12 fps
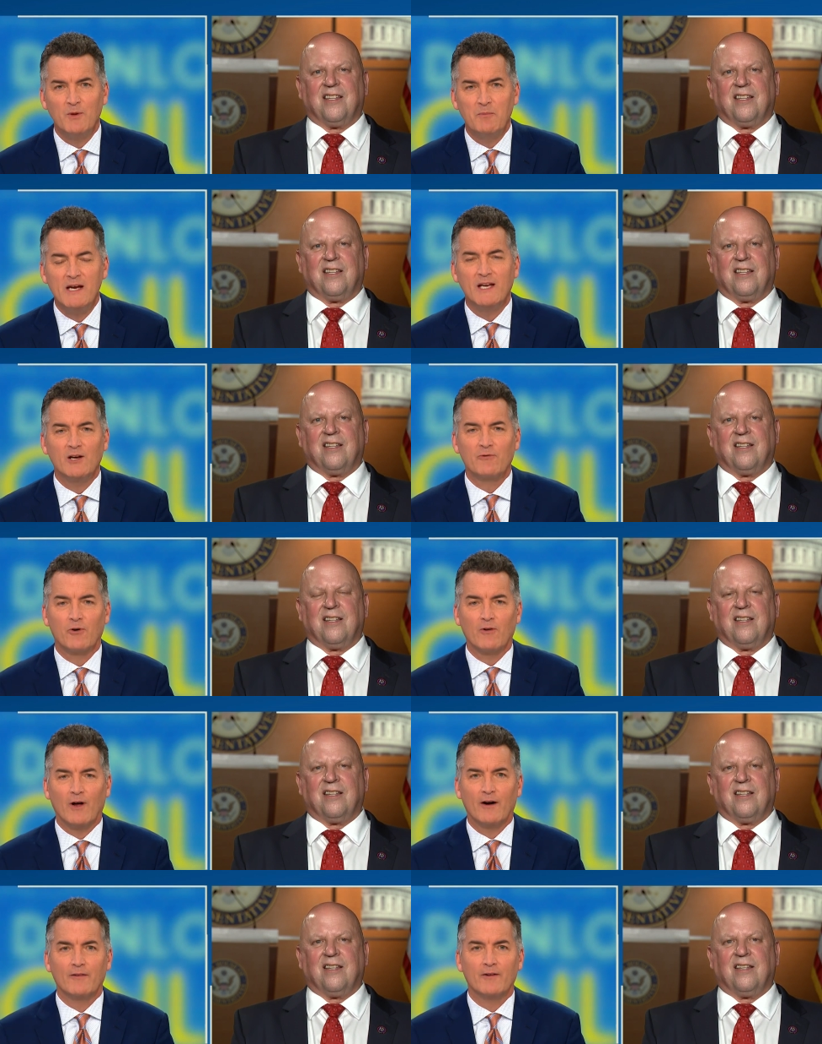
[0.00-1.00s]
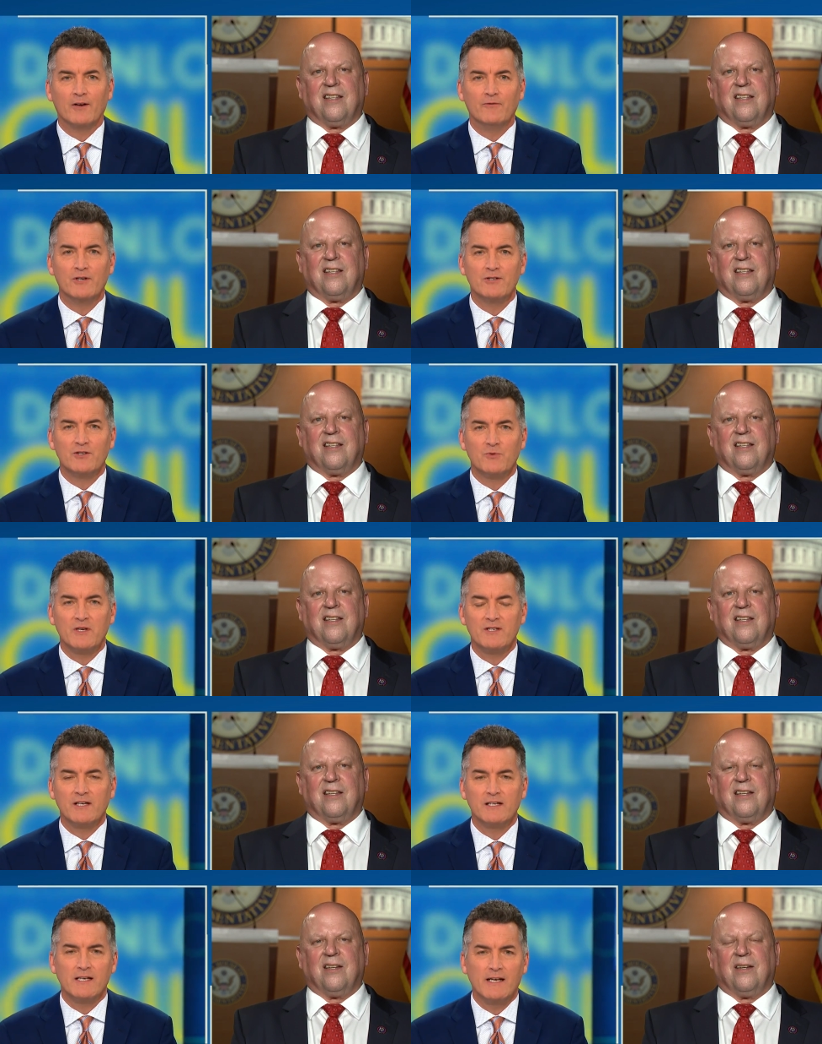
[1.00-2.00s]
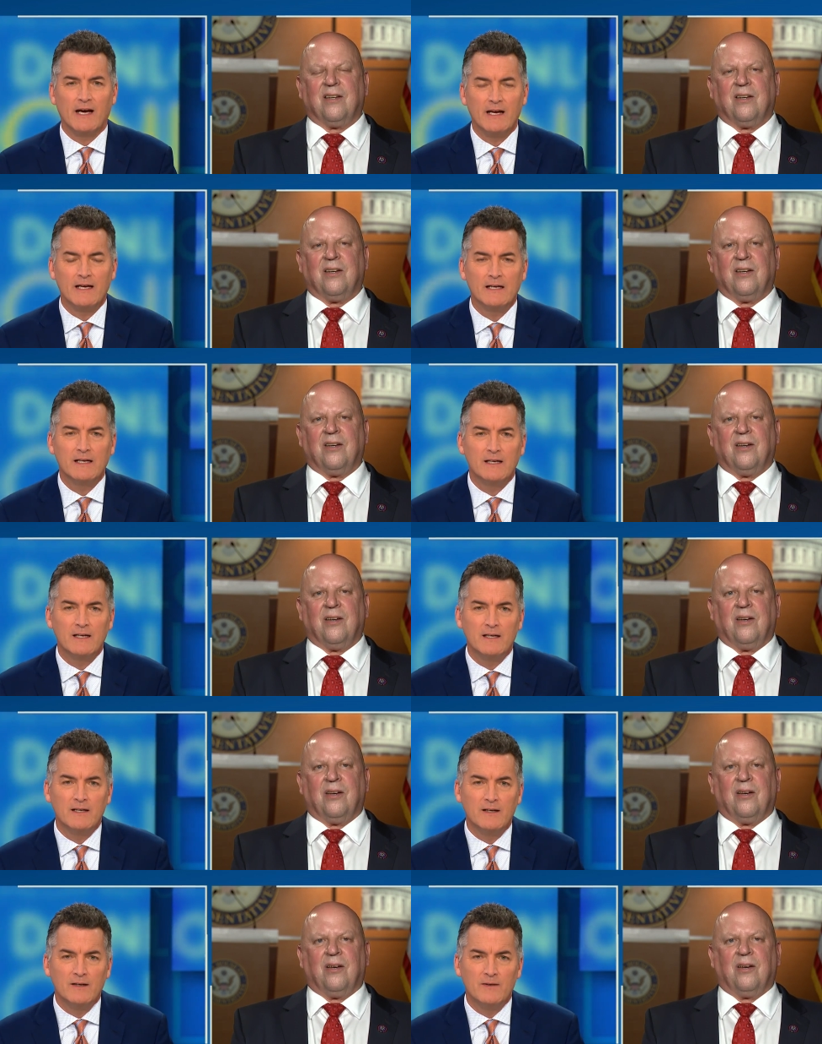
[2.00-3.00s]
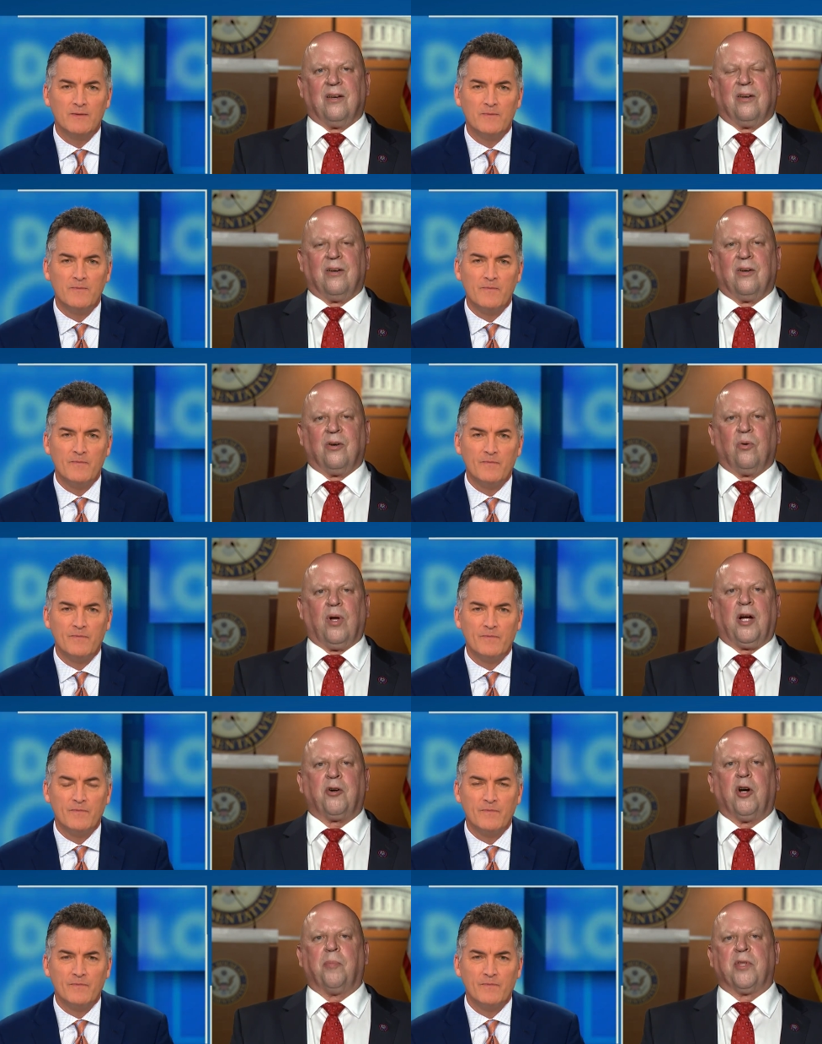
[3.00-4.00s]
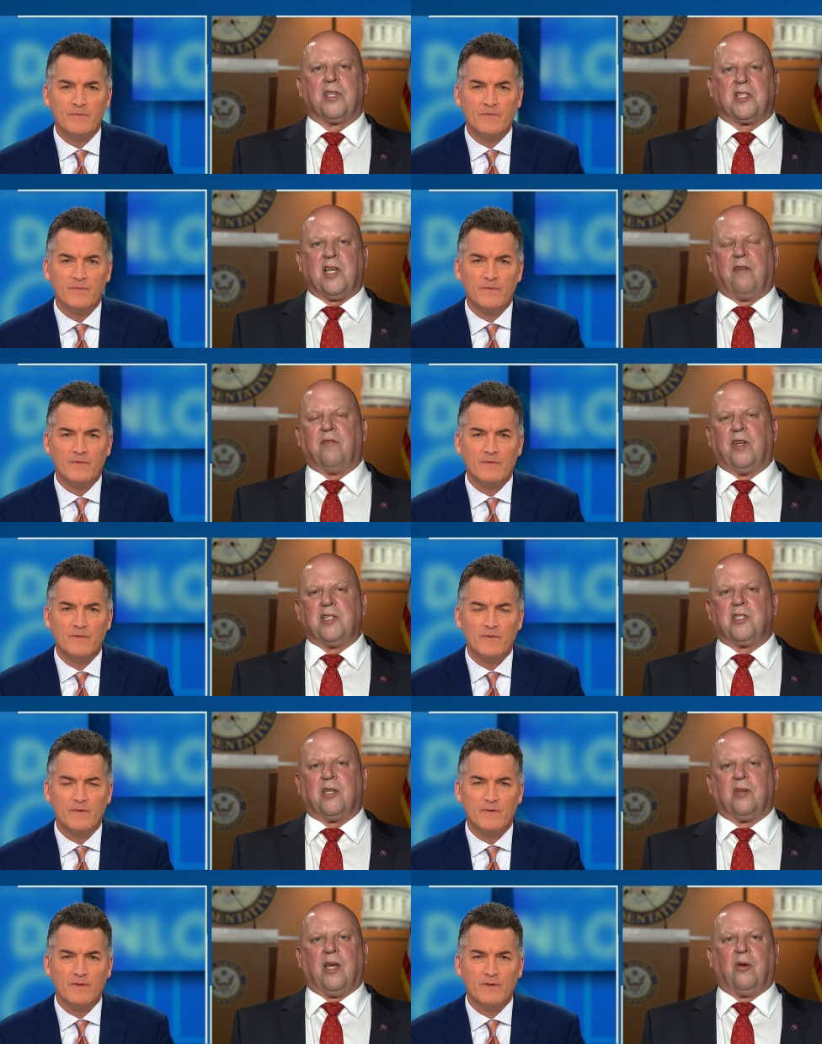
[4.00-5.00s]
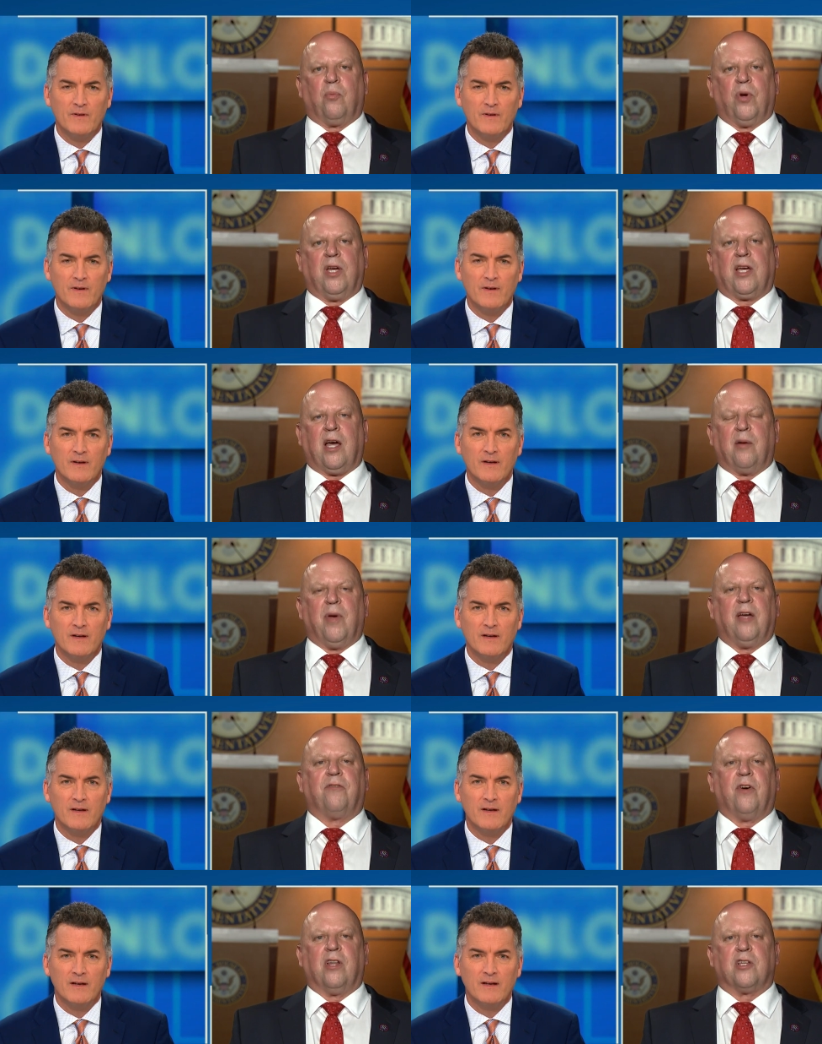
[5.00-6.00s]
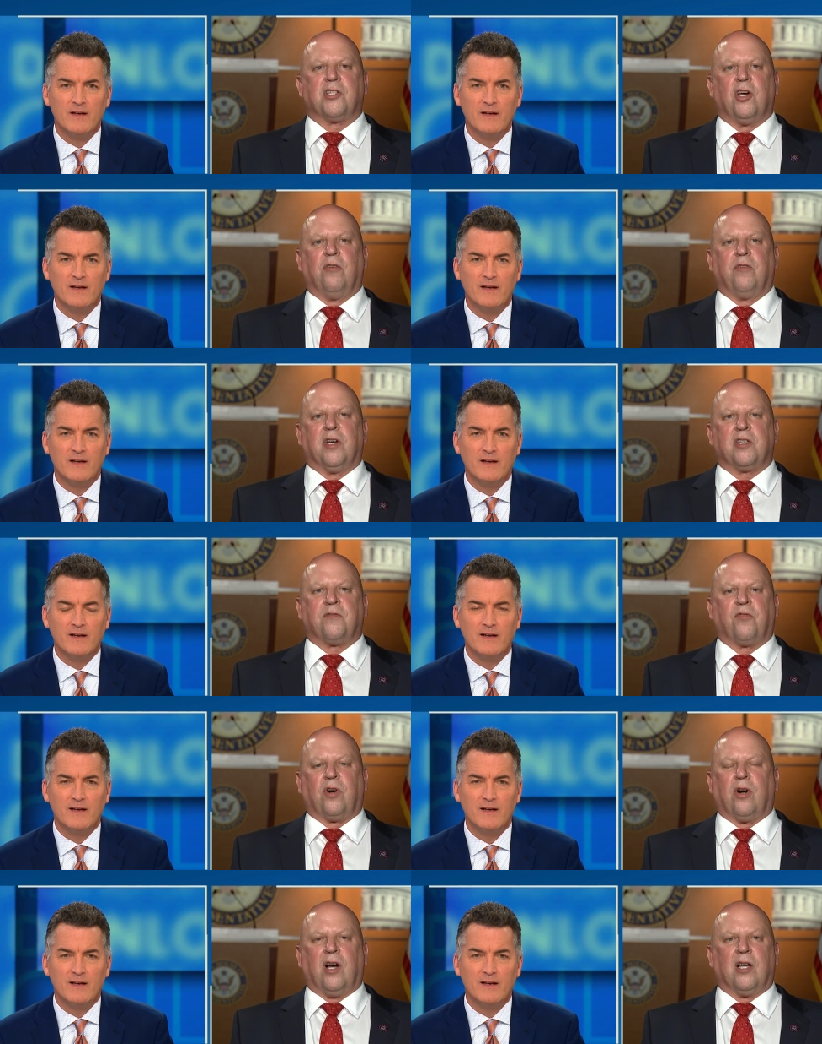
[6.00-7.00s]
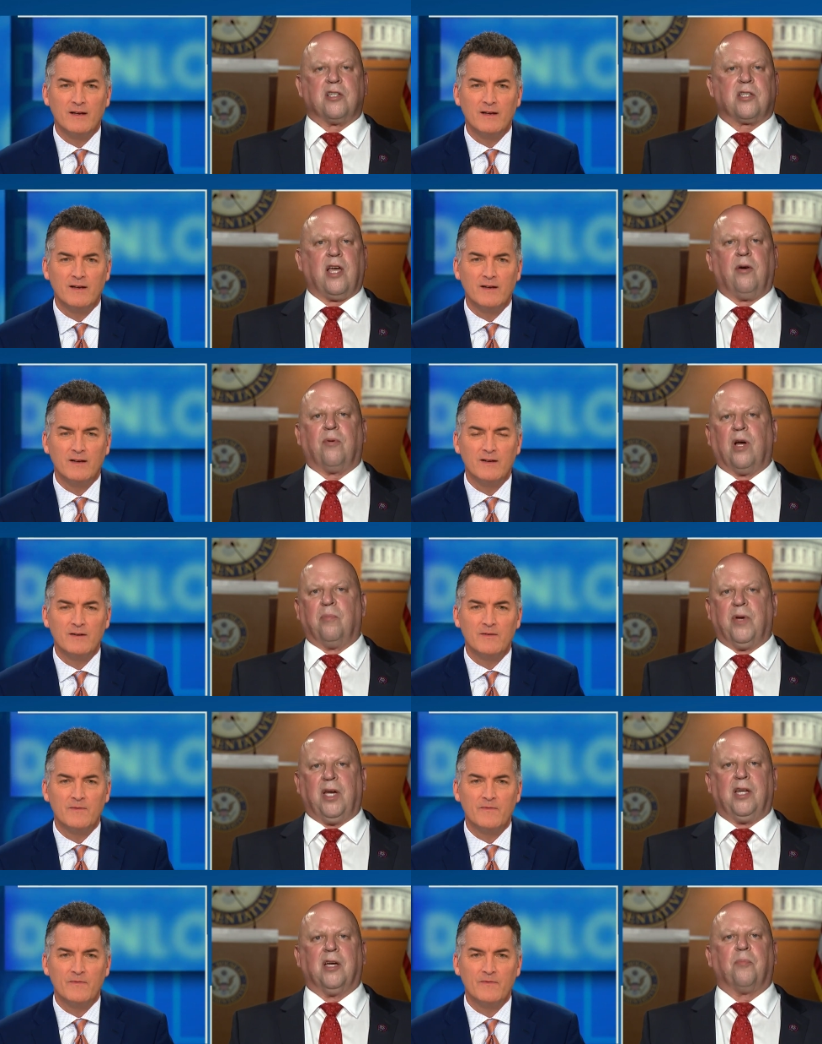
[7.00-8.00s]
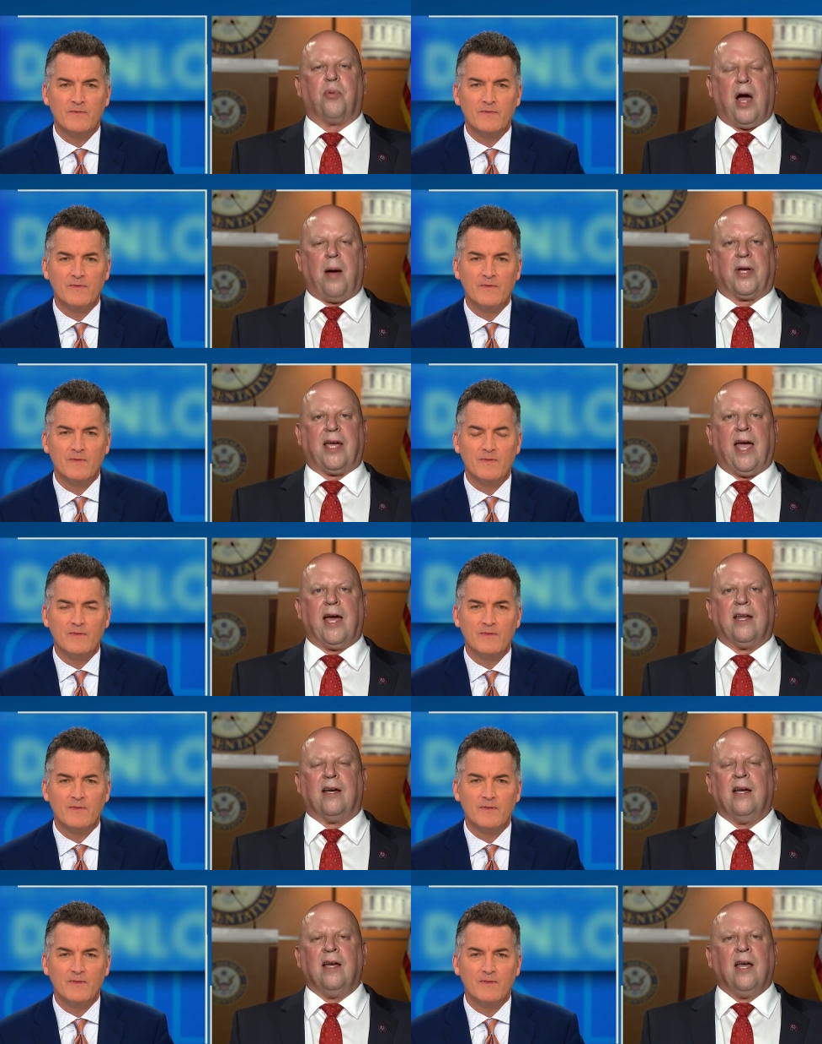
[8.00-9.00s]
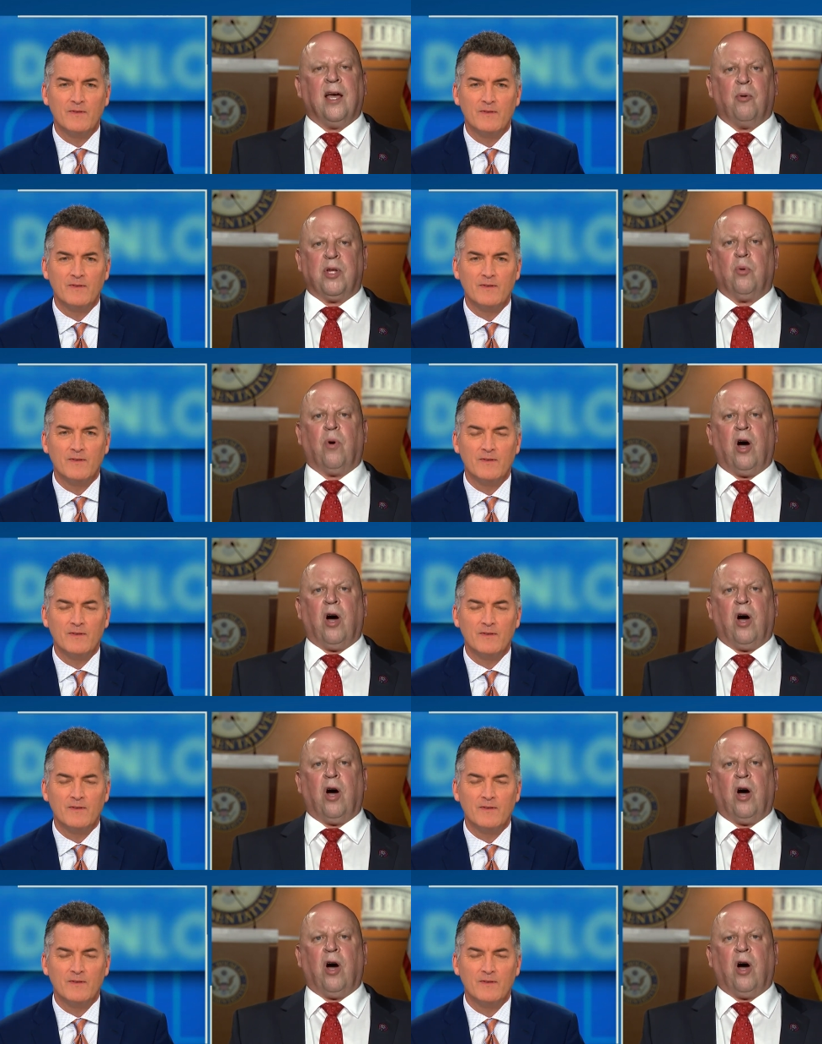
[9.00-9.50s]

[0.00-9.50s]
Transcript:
Speaker 1: the media for a lot of the divisions we see today.
Speaker 2: Well, I grew up in the 70s, and we kind of made fun of the Soviets for state-run media and propaganda. And when you